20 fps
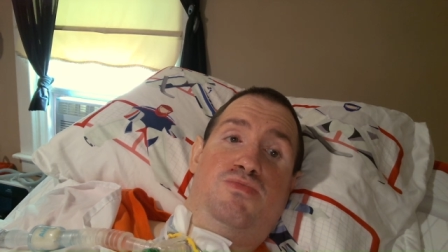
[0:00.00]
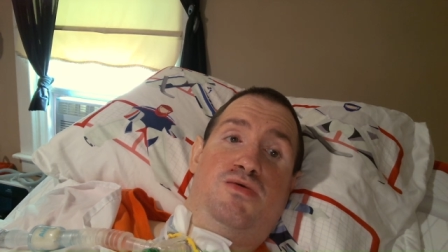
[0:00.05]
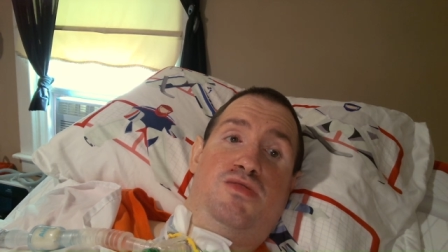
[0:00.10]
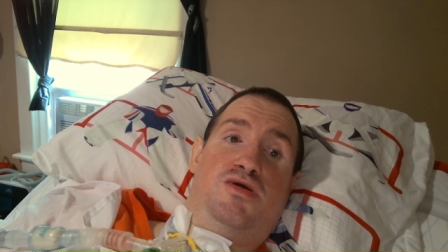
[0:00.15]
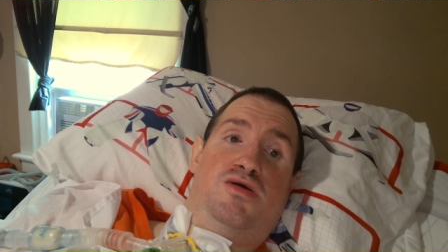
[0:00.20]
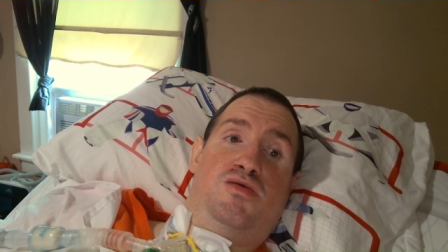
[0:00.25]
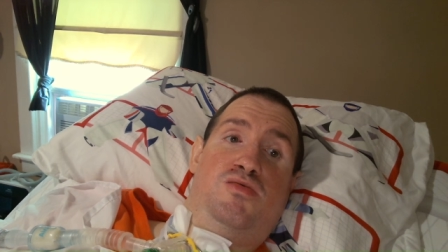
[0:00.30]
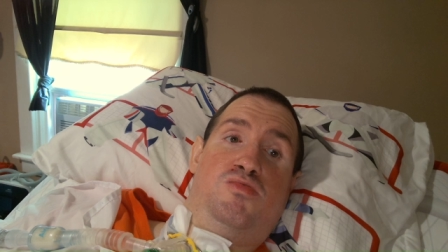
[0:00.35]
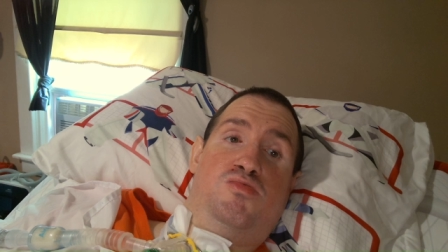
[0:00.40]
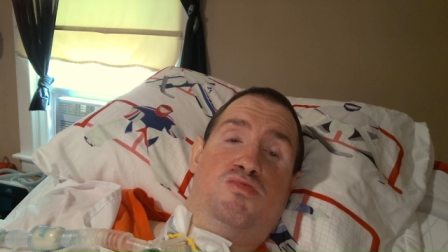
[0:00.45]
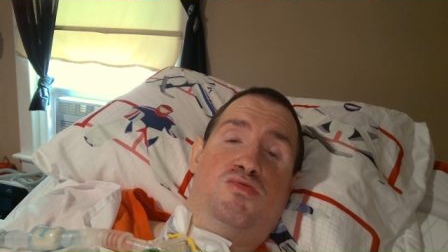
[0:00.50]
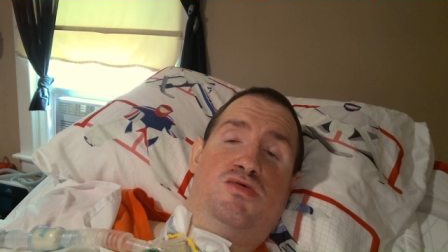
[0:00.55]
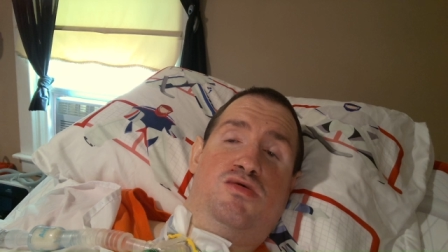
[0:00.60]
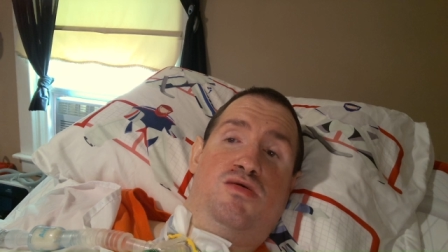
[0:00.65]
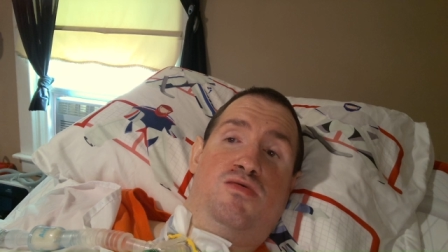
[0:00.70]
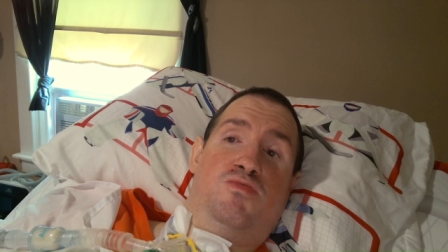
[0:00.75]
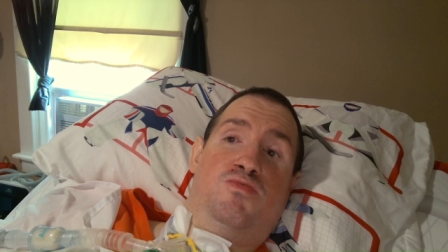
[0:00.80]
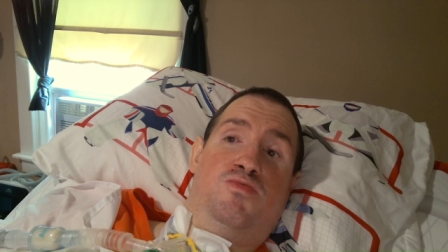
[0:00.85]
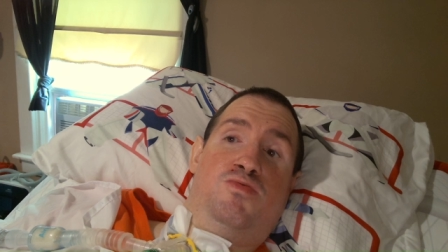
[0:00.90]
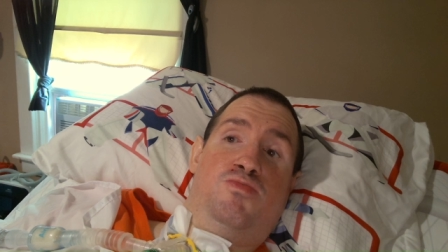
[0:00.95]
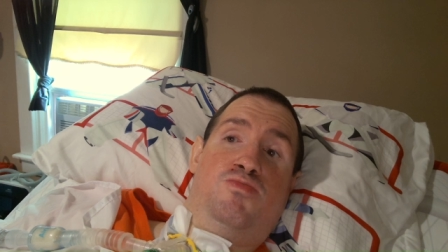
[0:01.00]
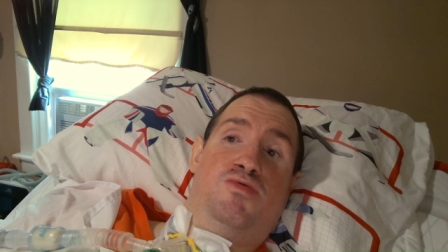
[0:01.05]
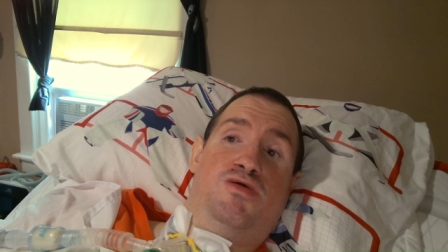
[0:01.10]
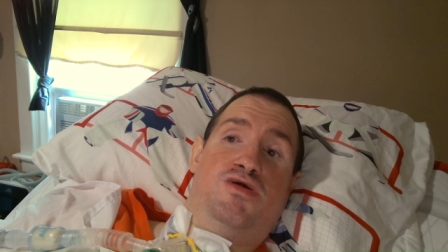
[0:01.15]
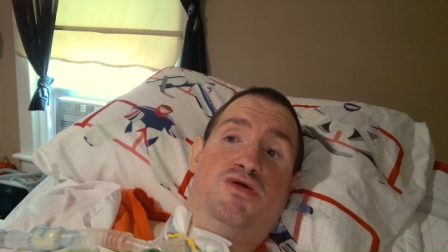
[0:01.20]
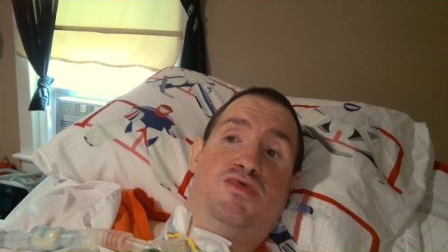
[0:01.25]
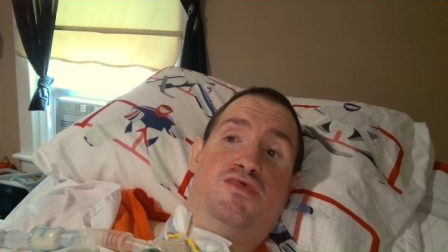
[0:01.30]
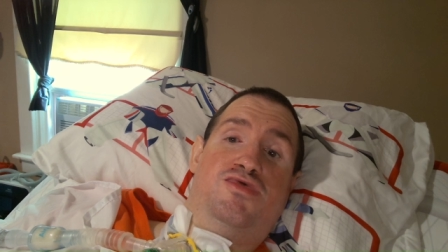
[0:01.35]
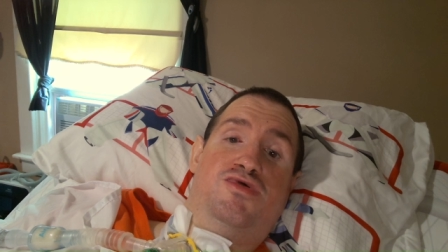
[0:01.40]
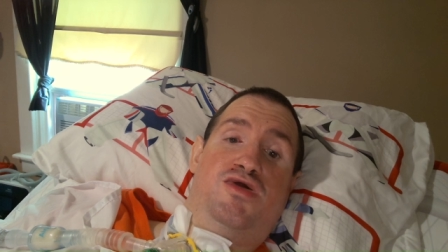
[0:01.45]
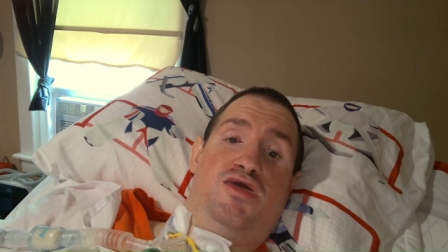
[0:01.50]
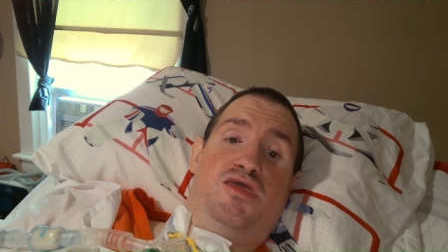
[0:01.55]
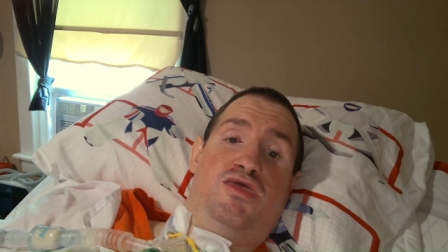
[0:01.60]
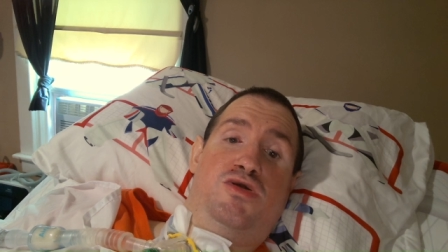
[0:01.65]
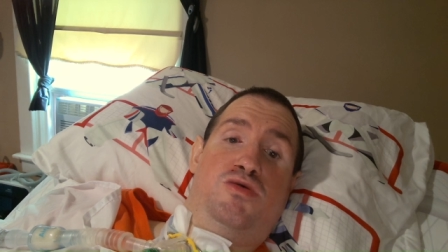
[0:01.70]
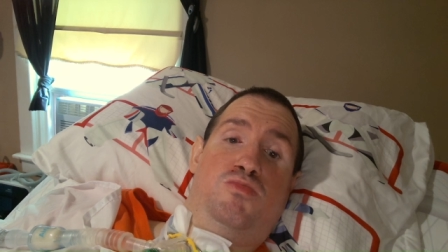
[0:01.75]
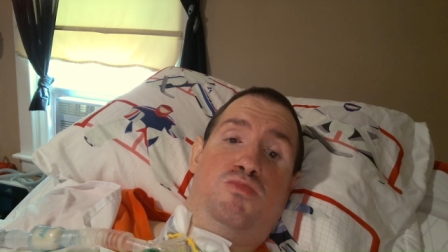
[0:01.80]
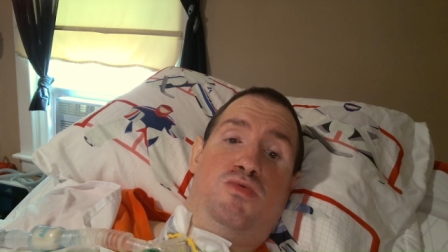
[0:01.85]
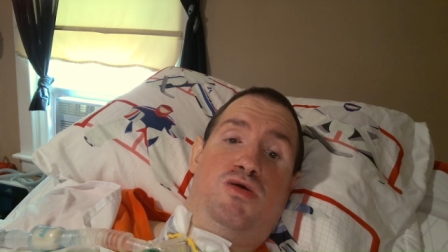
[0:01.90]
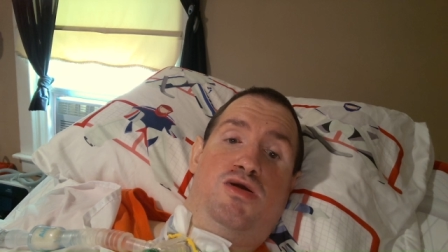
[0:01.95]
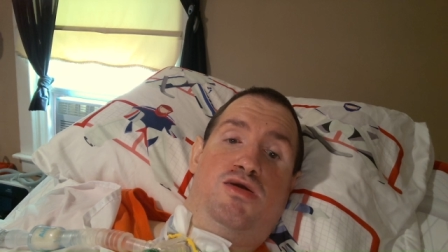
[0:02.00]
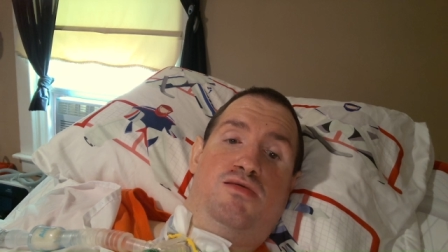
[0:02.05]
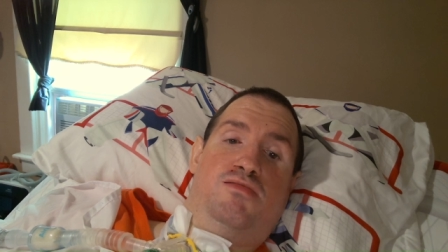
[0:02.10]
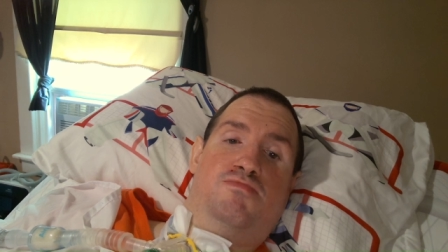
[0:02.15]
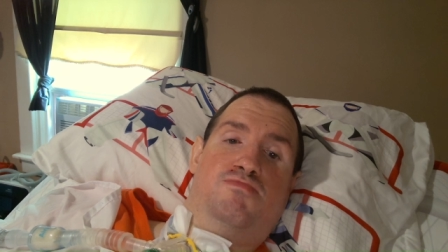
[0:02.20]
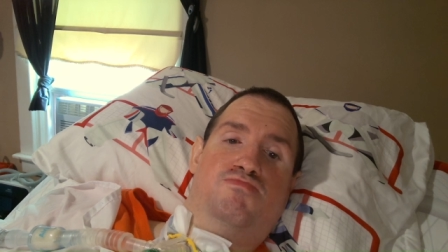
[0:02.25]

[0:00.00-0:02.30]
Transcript: videos will be continuing.